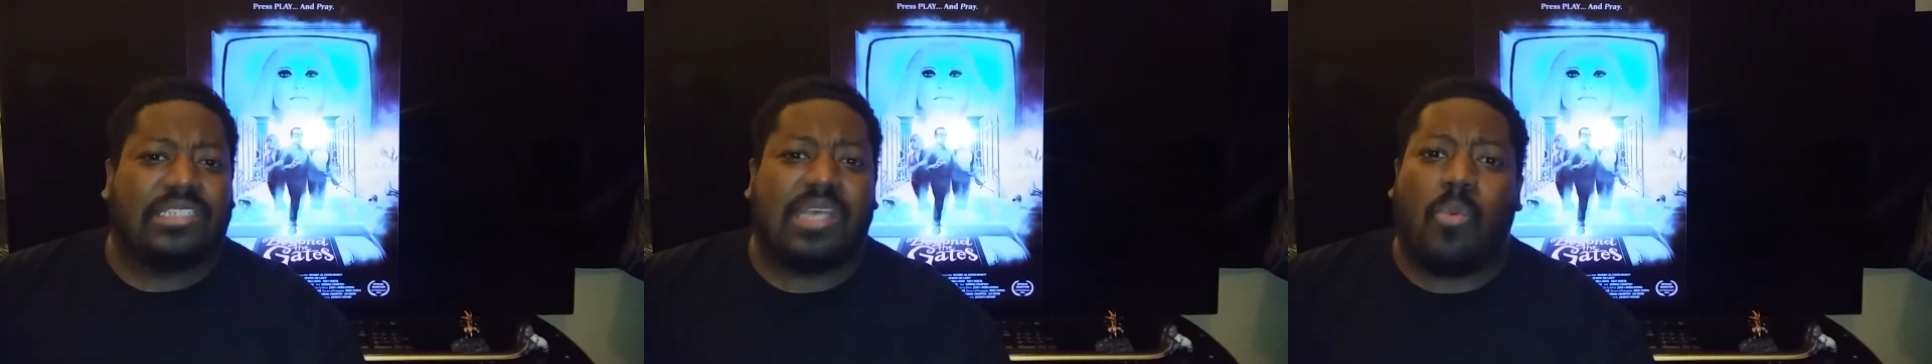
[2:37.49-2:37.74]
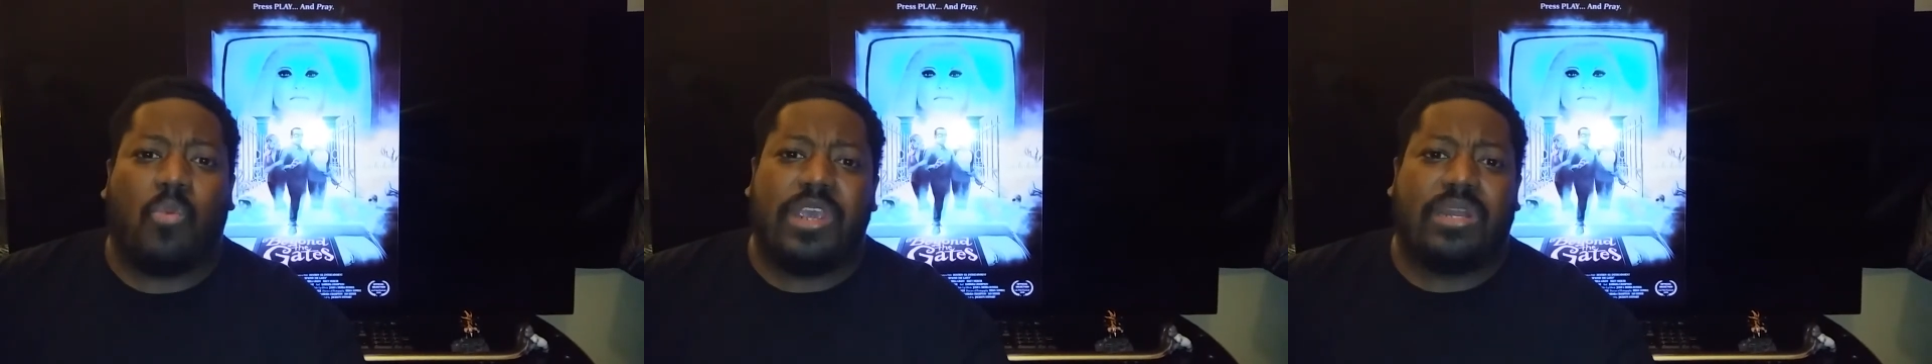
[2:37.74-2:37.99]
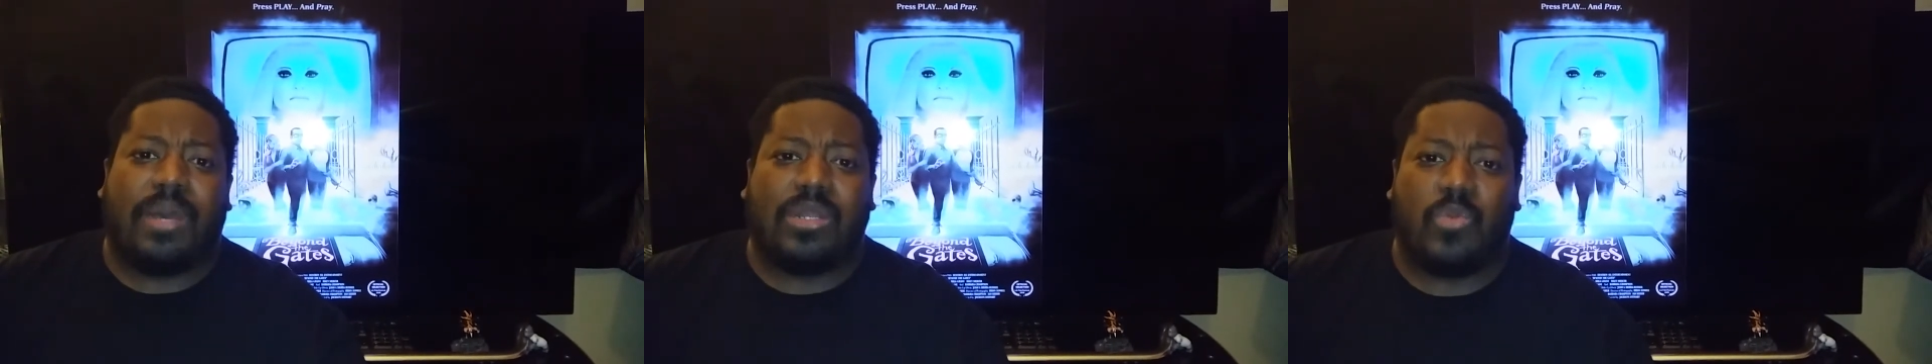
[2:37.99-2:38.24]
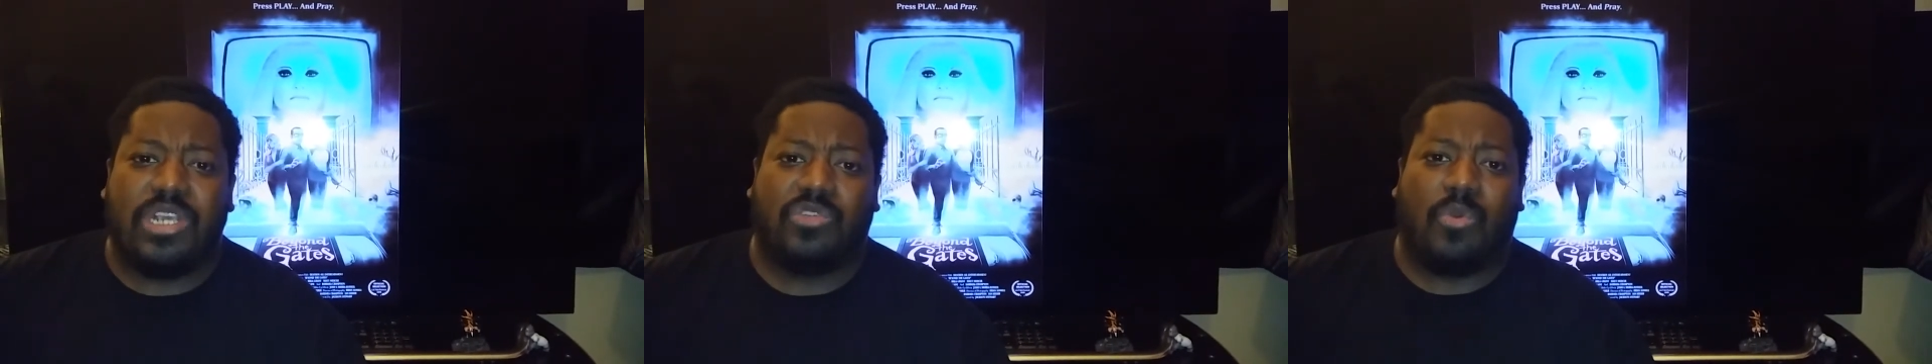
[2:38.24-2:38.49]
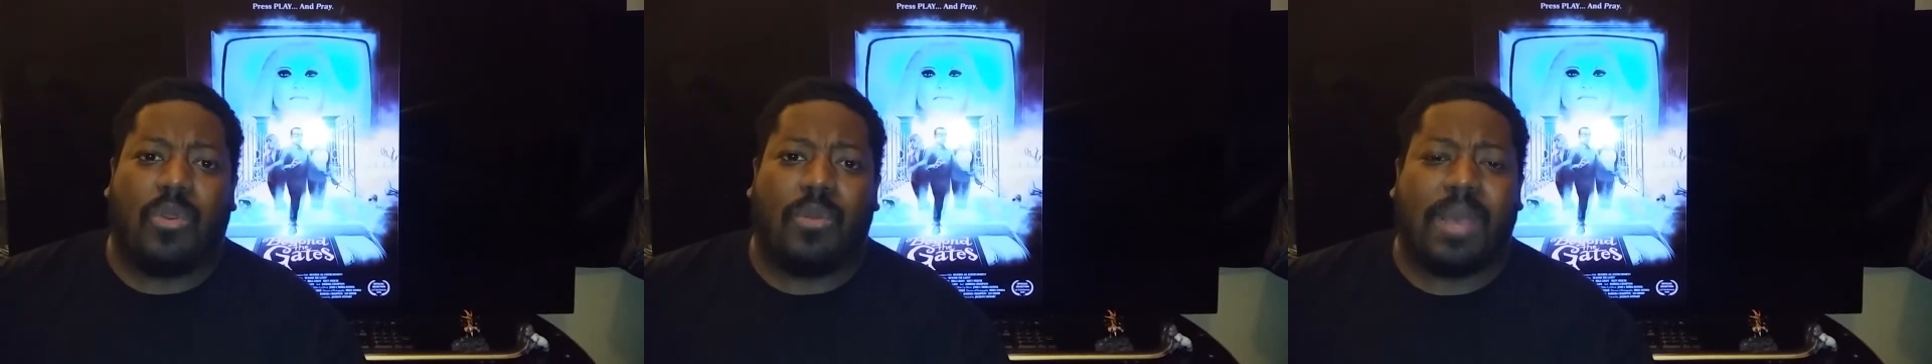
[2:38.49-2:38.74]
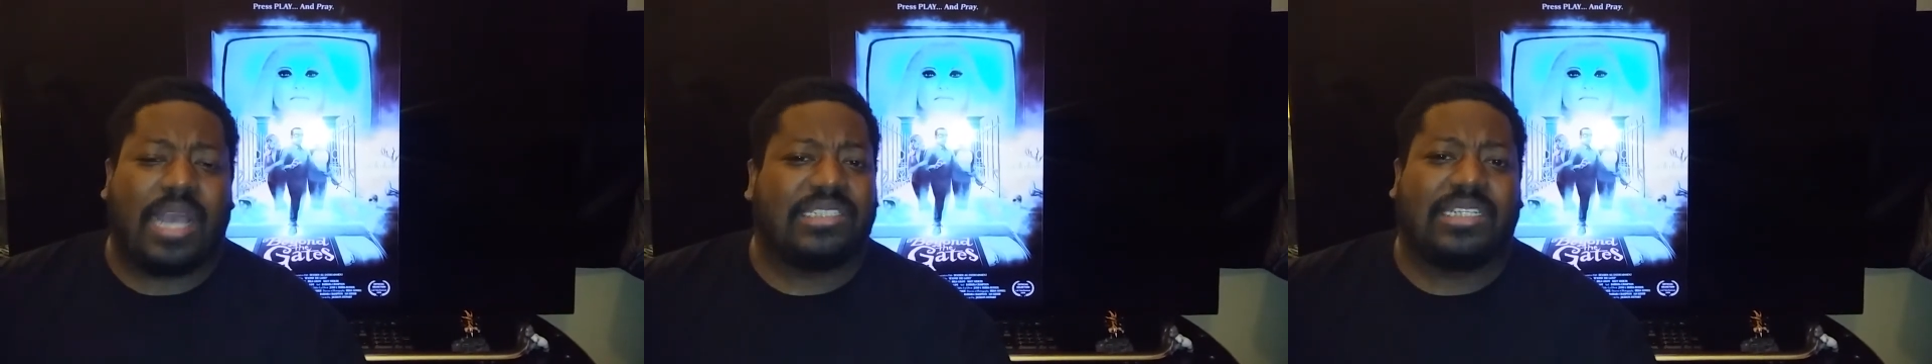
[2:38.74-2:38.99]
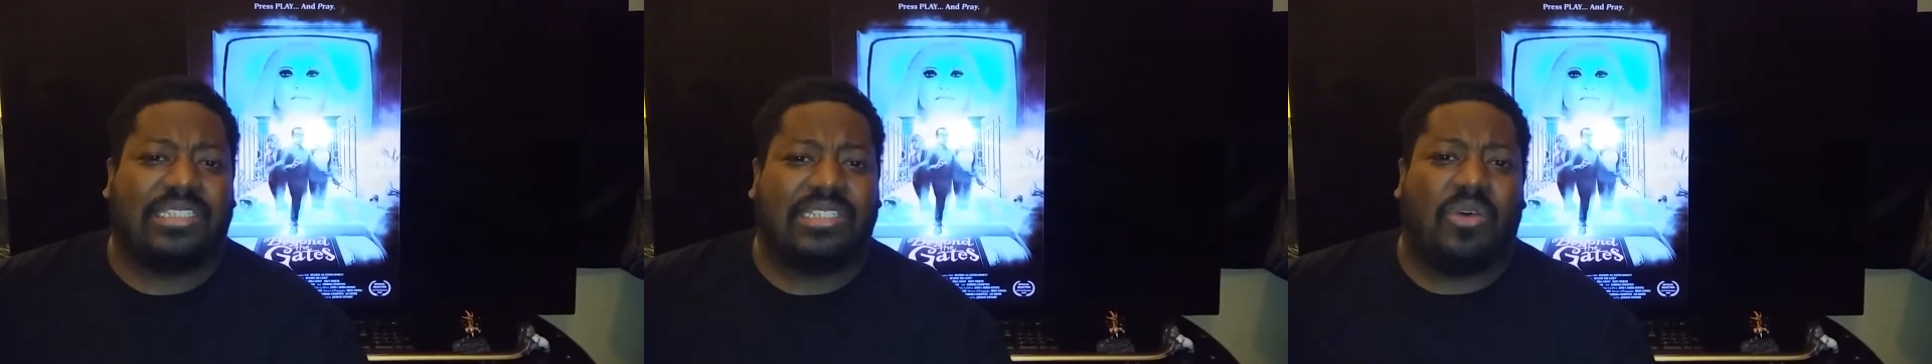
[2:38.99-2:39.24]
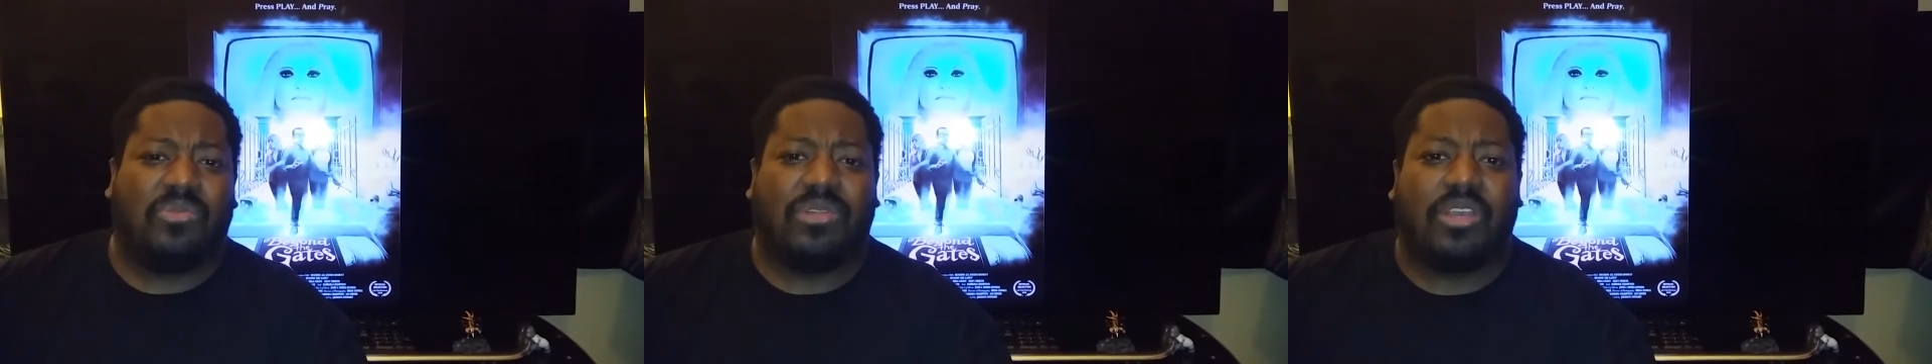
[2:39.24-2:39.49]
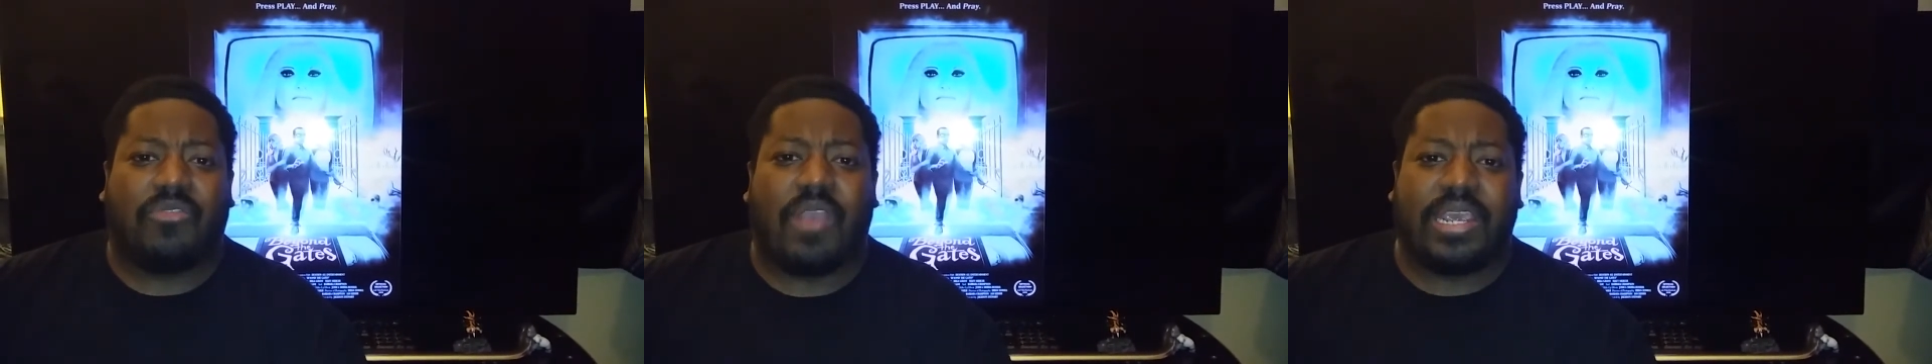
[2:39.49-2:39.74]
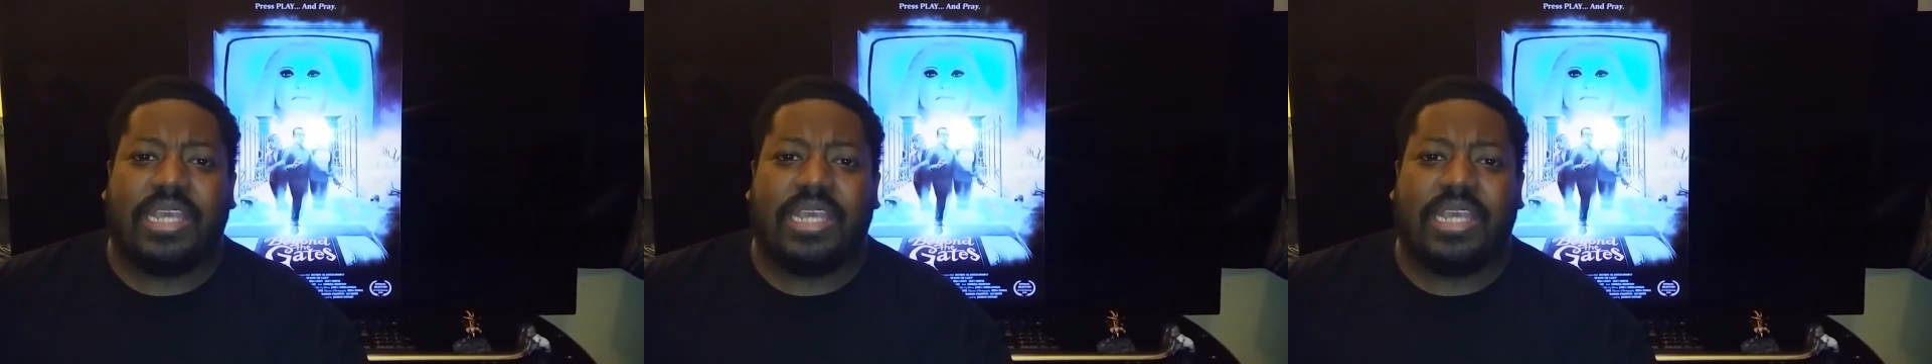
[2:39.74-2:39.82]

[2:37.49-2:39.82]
Something weird about the Ouija board box because it don't look right.